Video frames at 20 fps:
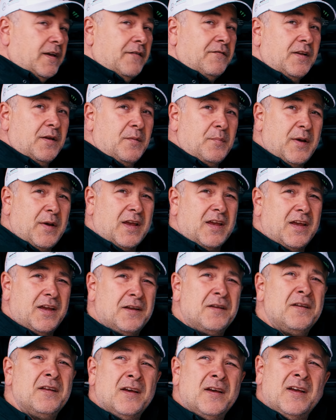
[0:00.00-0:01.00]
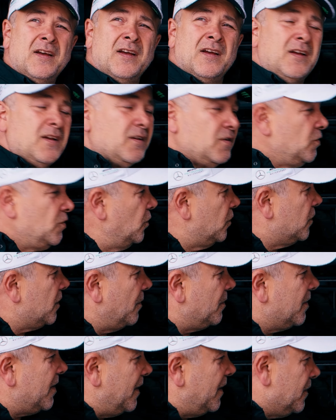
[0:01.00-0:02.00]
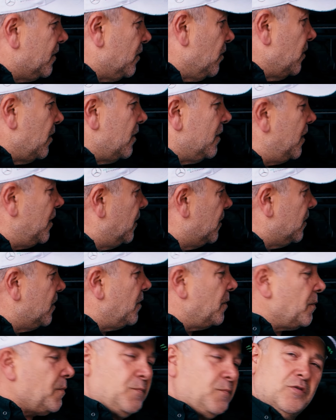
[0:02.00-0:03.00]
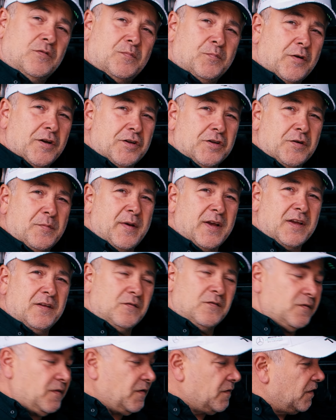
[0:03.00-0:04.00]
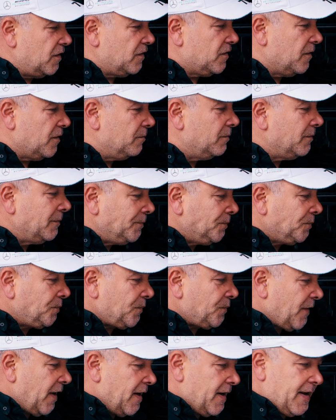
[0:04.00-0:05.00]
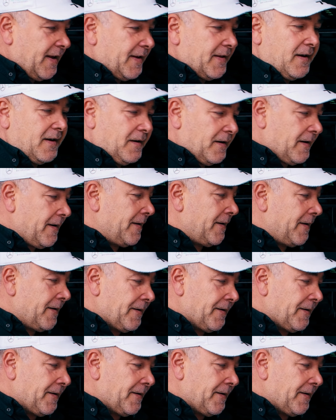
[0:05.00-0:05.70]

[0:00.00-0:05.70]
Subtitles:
everything back in, do some tests on the system, put pressure back into the system, and get the car out of